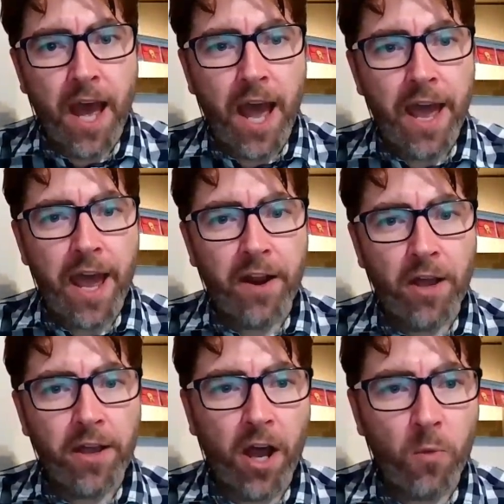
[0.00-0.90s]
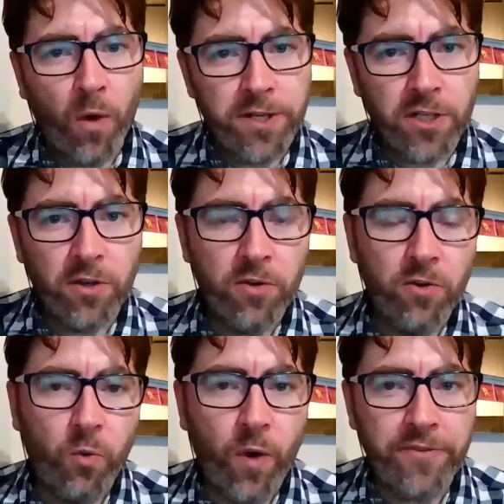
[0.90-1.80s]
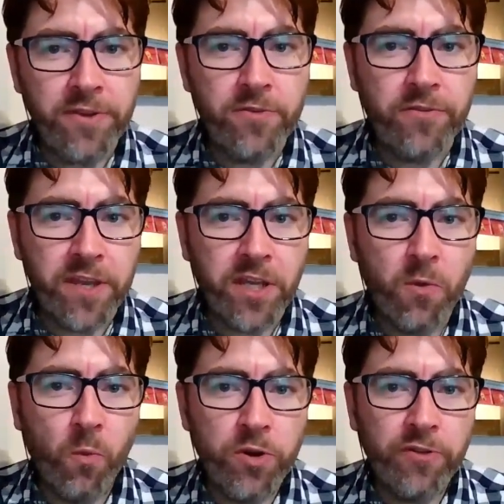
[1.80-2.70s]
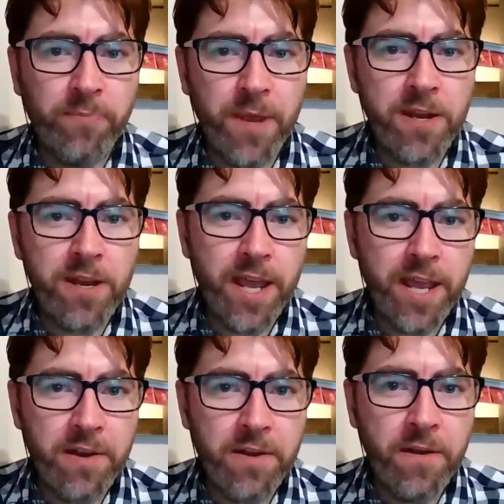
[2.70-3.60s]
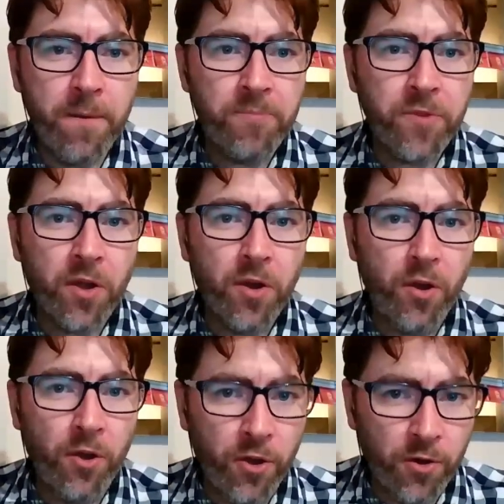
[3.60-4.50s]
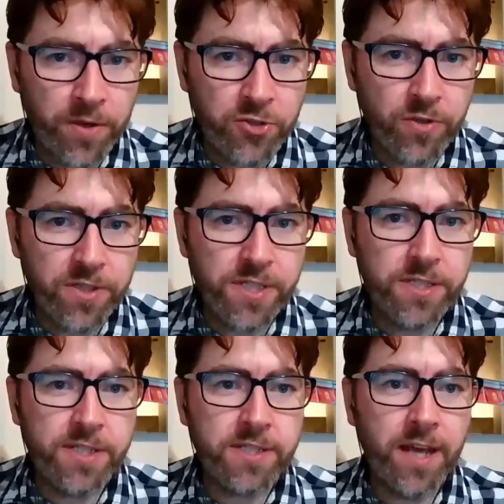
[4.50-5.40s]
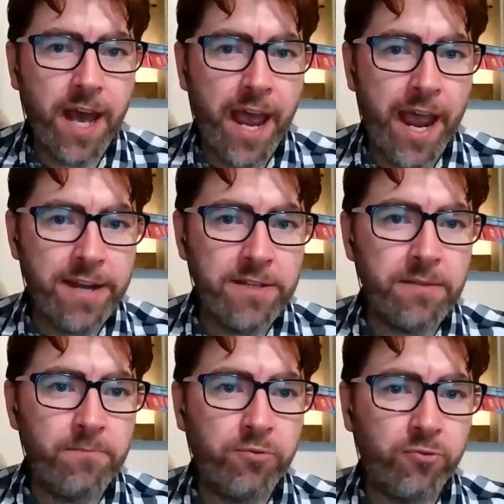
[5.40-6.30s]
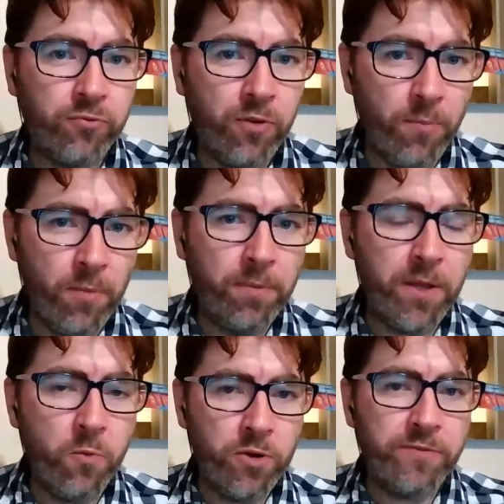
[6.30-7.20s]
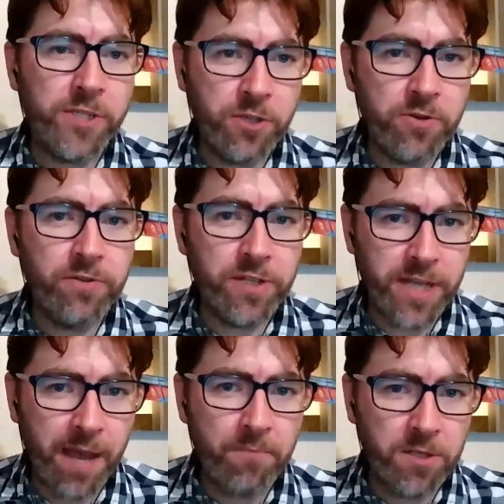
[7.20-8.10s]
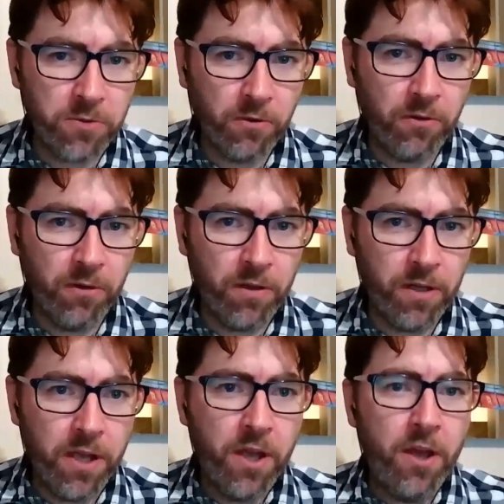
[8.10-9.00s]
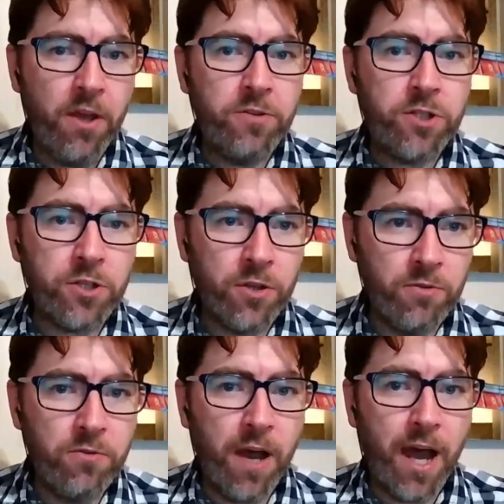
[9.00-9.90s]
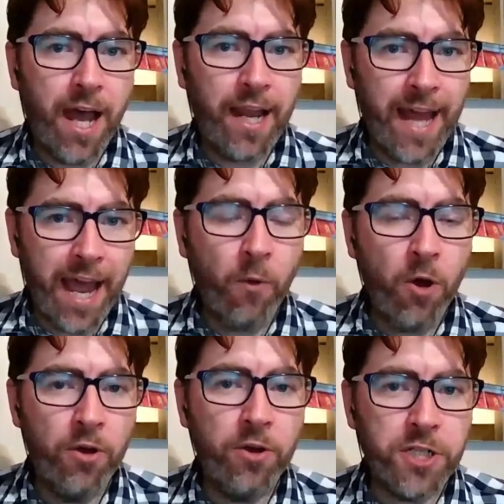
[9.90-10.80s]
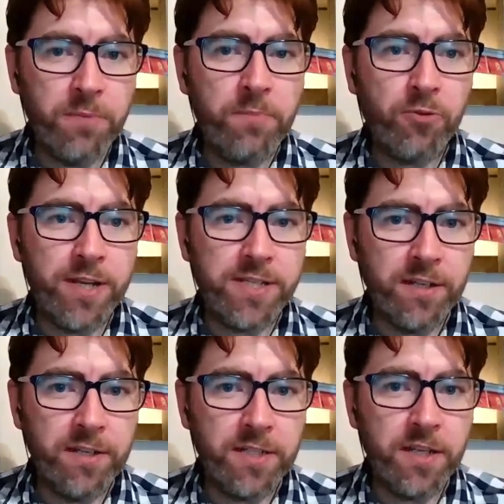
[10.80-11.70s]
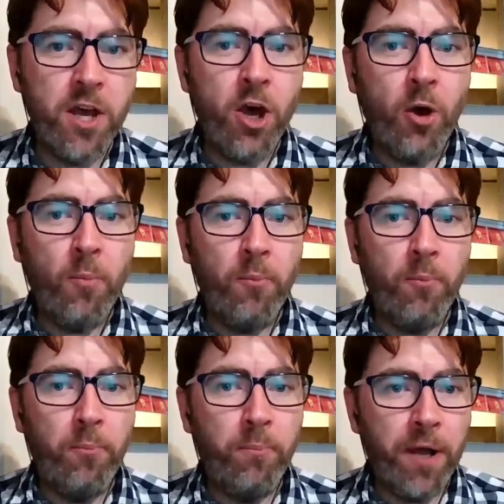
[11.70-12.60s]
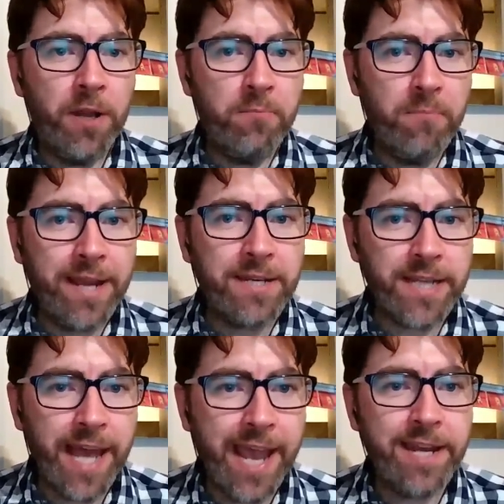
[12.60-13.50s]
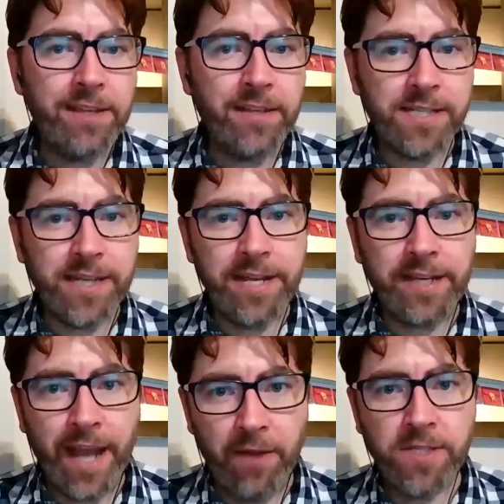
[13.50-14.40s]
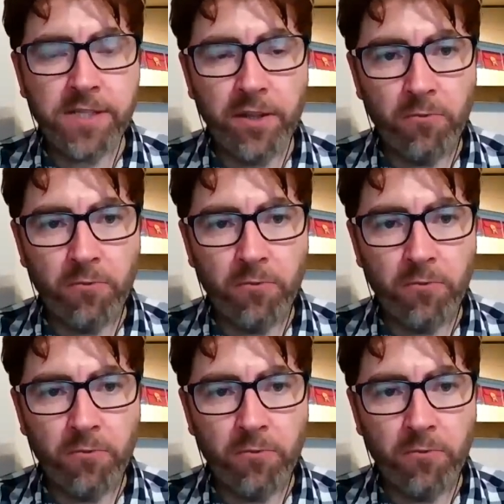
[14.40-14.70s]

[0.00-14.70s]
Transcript: And I wonder whether you think it would have been in her interests and probably would have suited the Tatmadaw to allow her to be president, but maintaining the state councillor